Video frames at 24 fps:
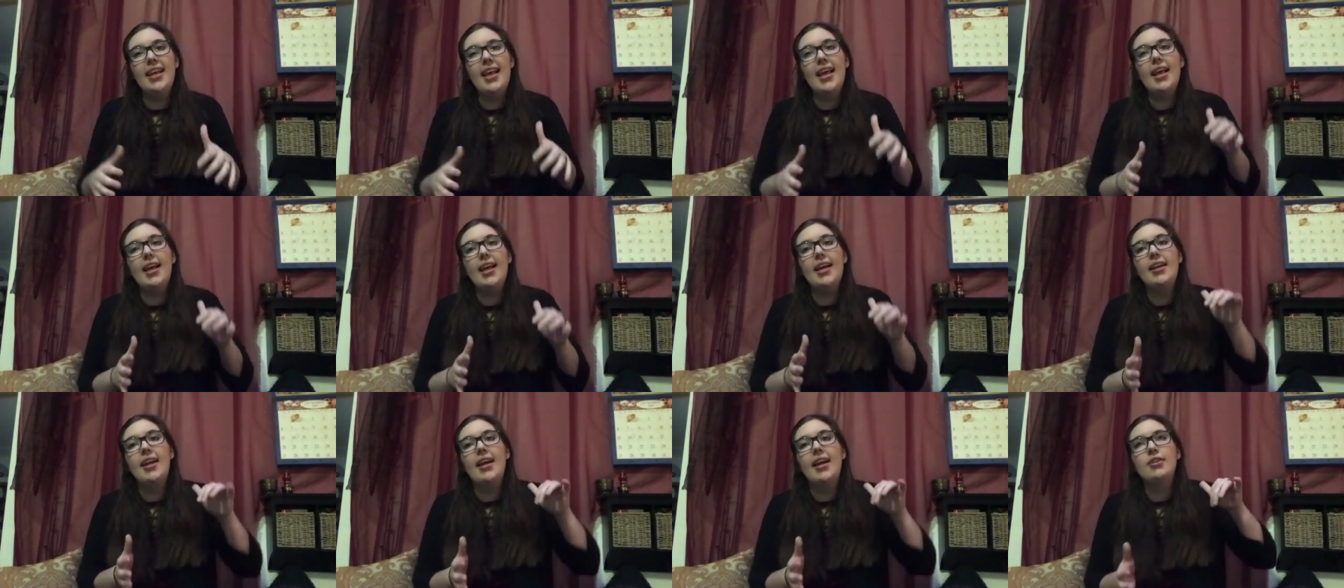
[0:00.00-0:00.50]

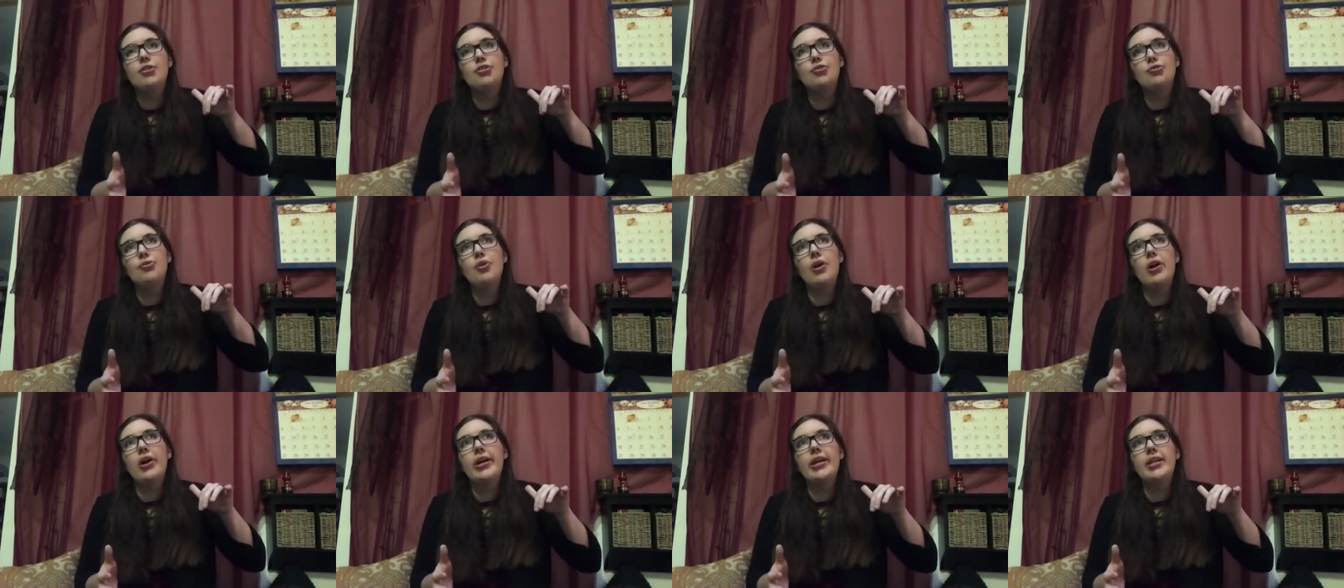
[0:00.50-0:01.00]
can, I
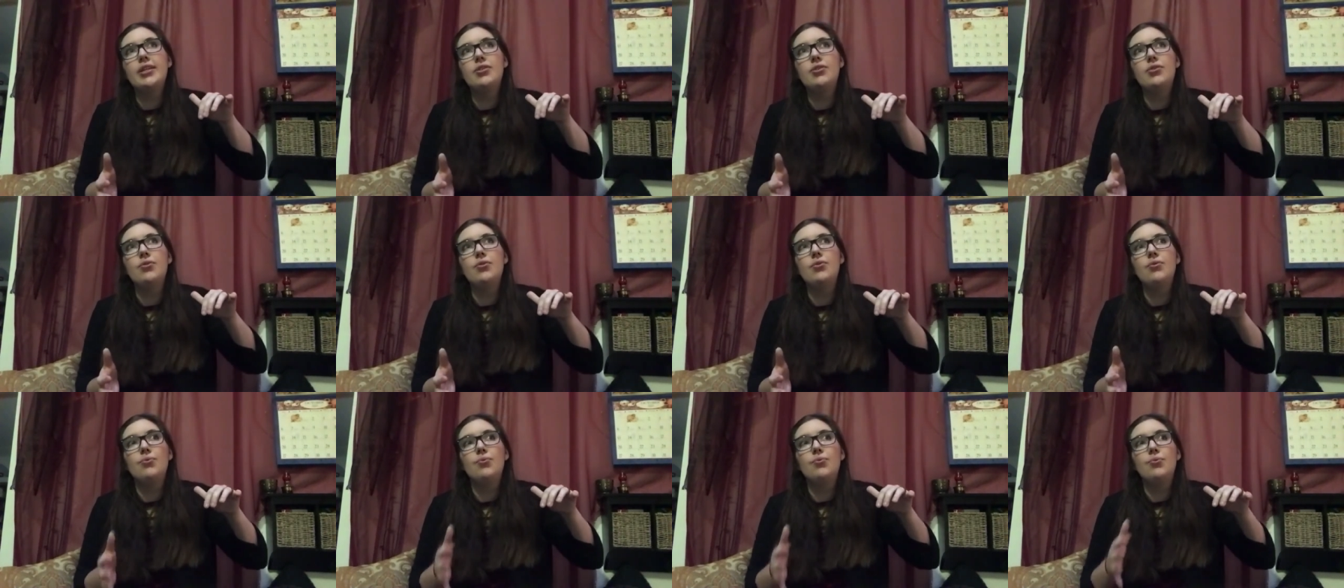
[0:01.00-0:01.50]
try
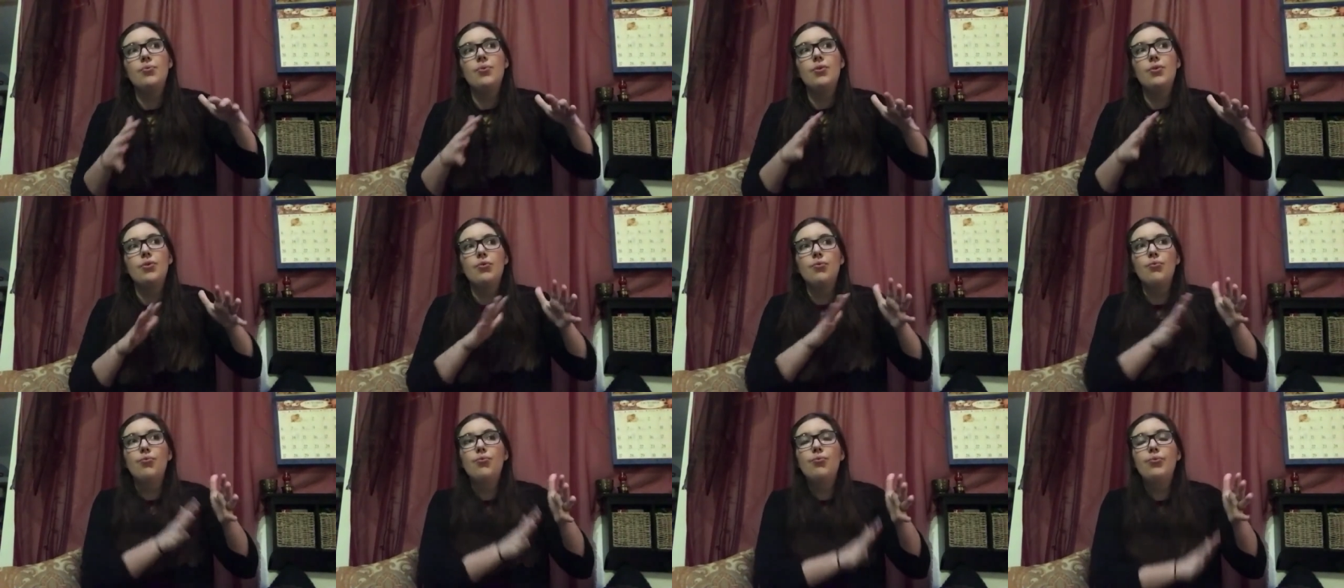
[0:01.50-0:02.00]
to
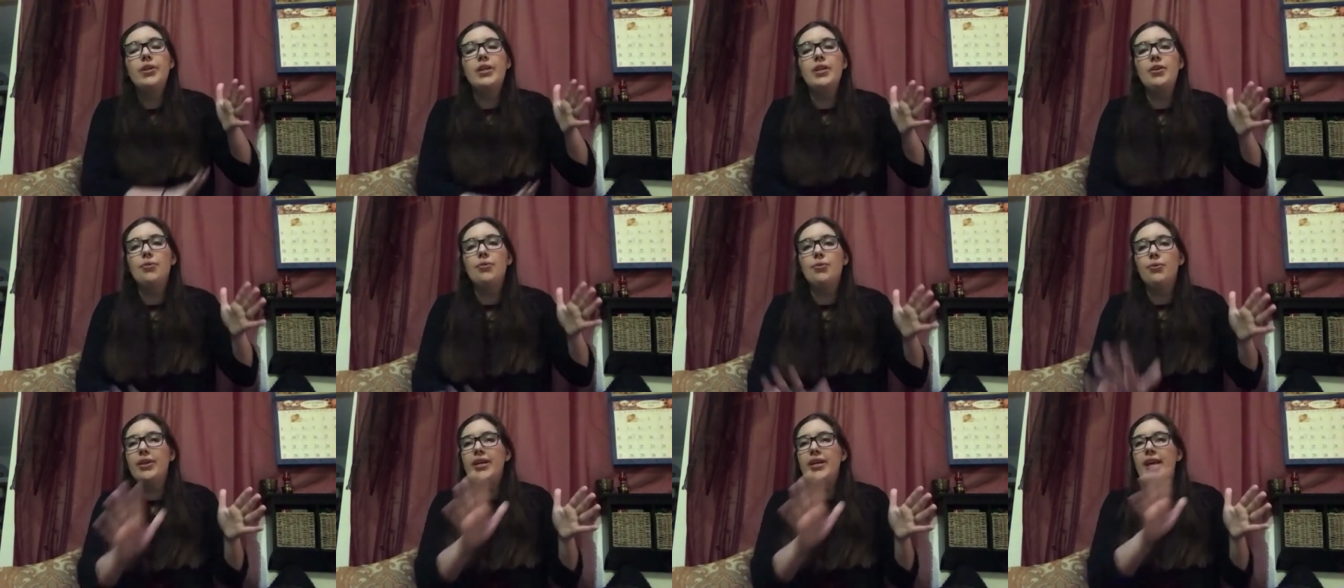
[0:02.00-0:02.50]

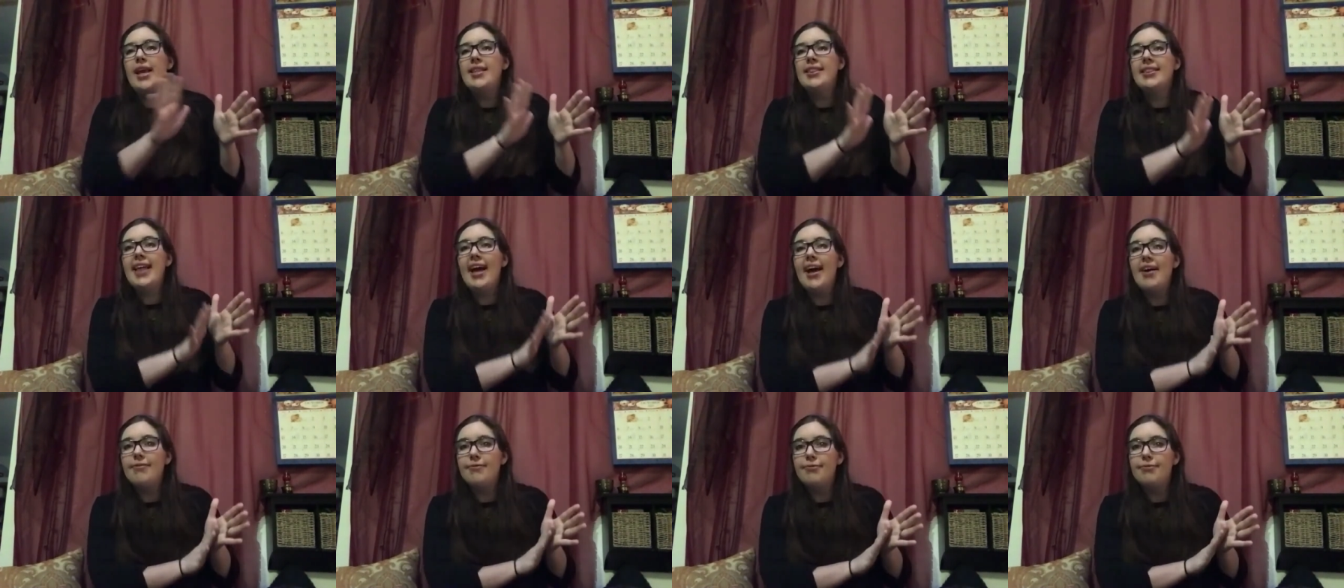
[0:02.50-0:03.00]
recreate
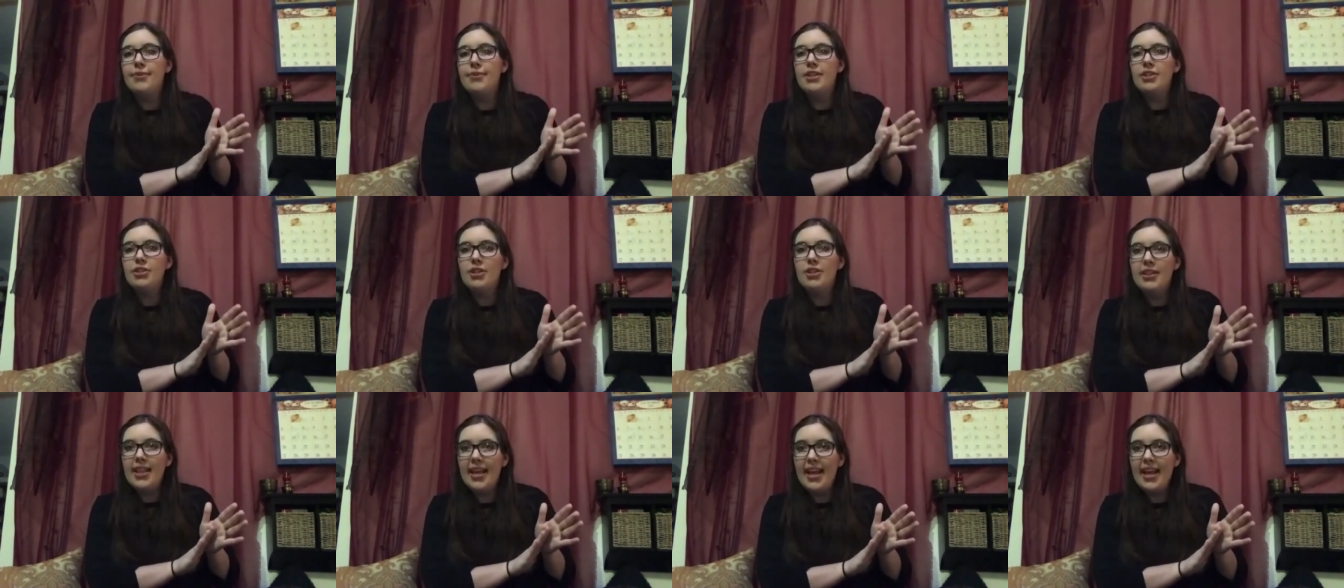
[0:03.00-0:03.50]
that
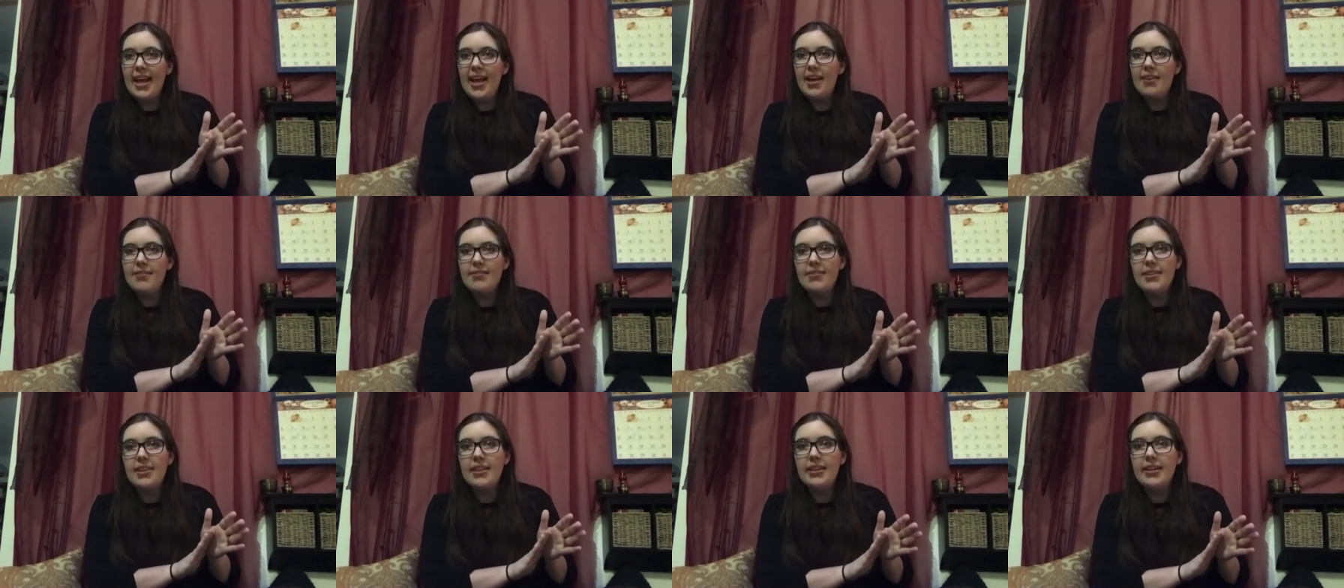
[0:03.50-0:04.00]
vision they
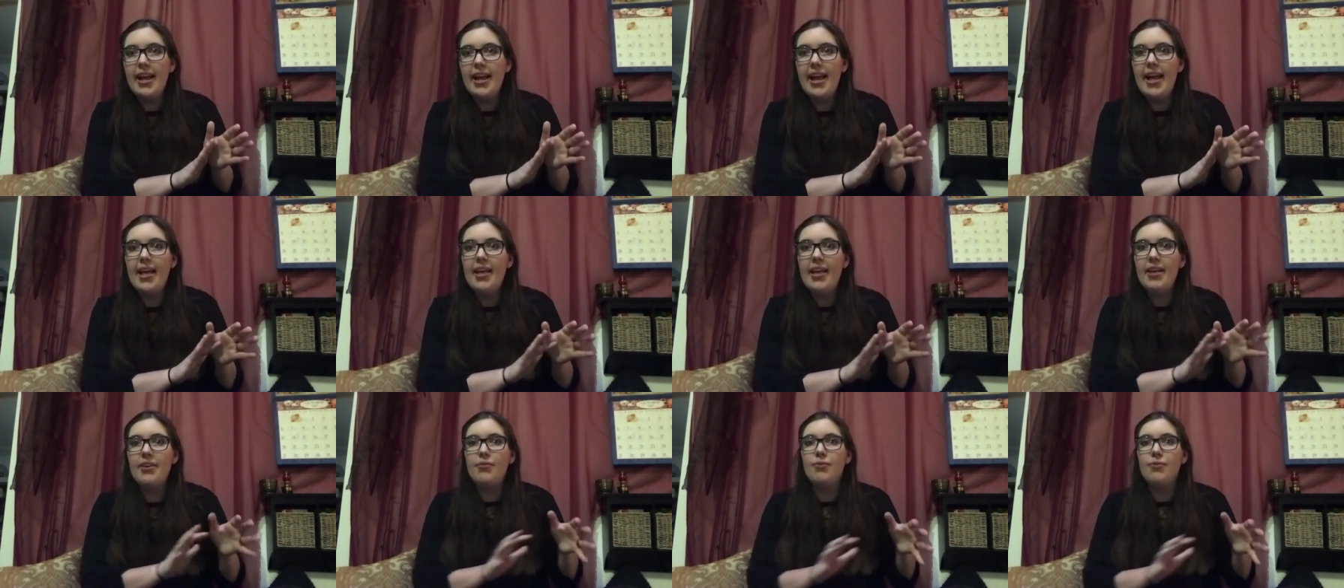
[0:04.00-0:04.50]
have in their
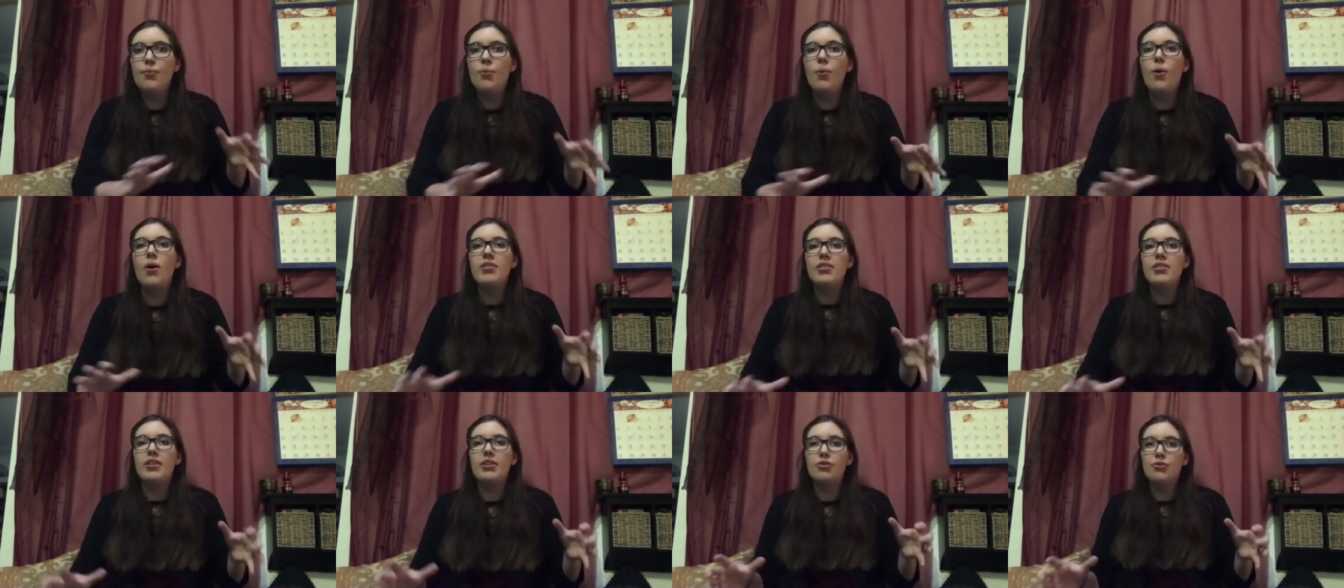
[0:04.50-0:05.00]
head of
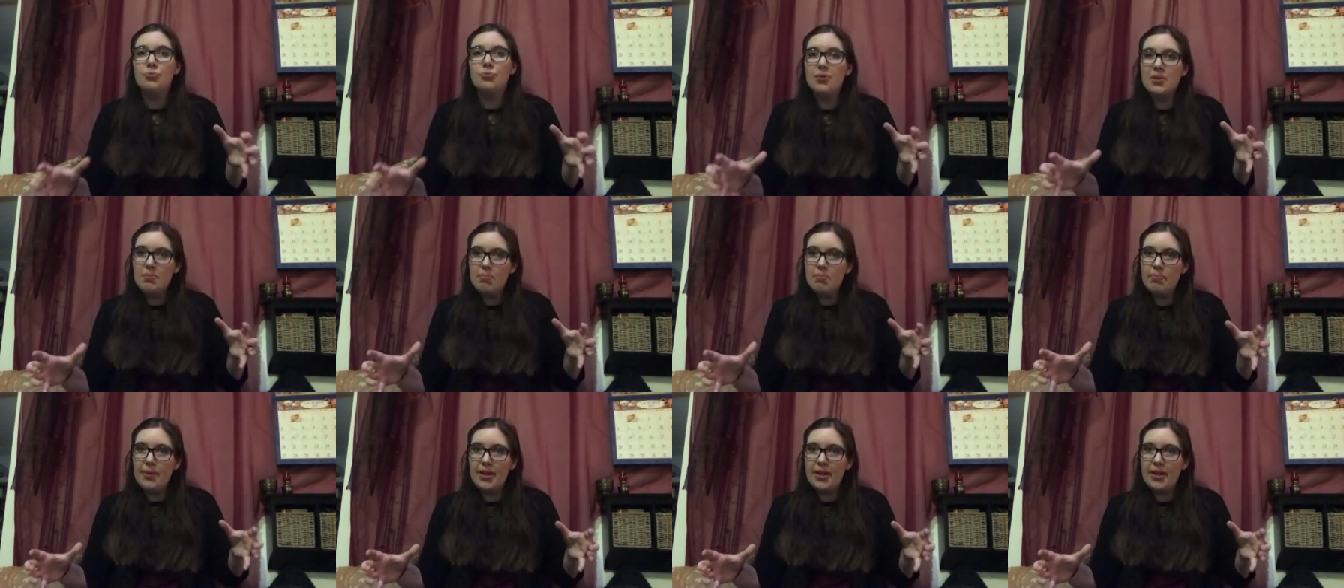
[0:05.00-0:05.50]
what the
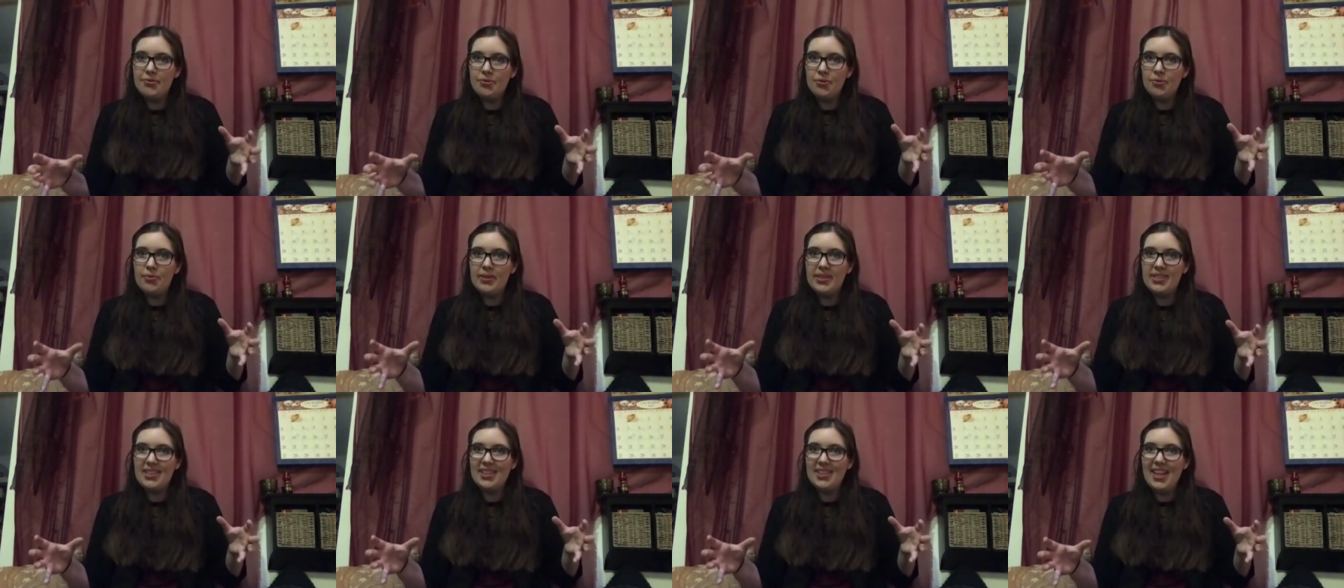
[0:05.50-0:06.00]
dream
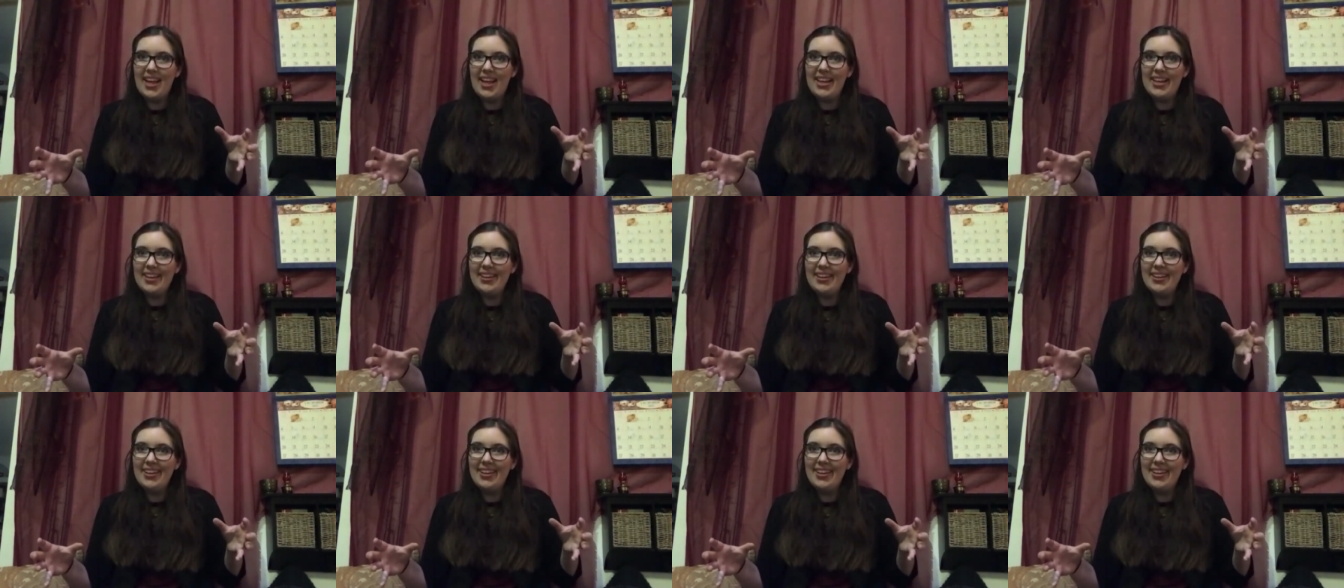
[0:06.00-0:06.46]
bedroom is like.